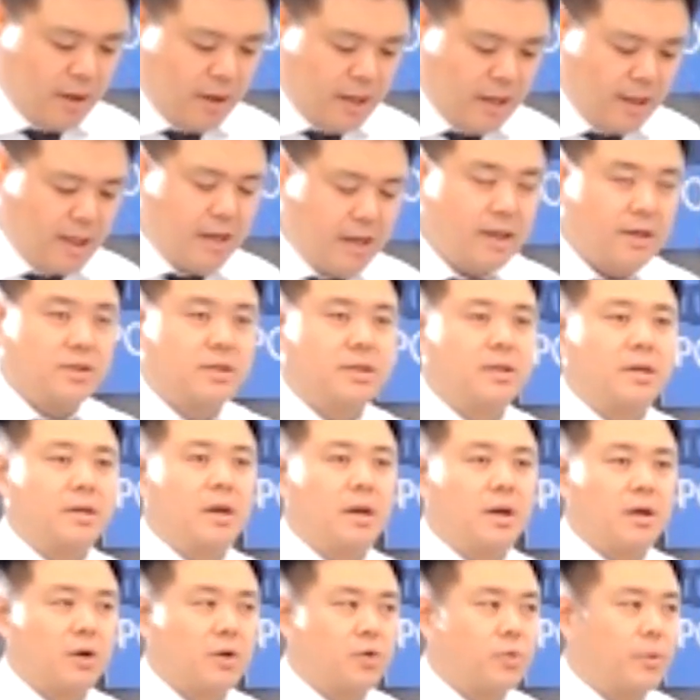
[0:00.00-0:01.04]
is
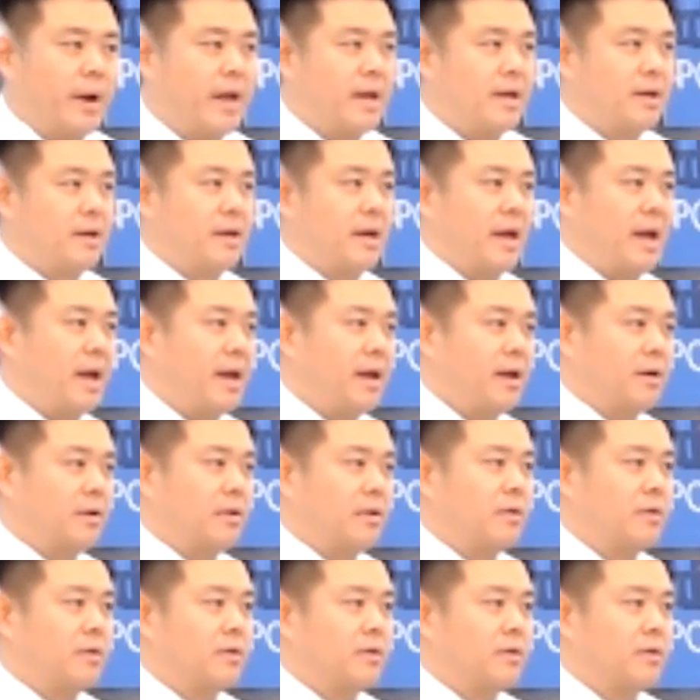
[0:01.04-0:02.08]
great gain.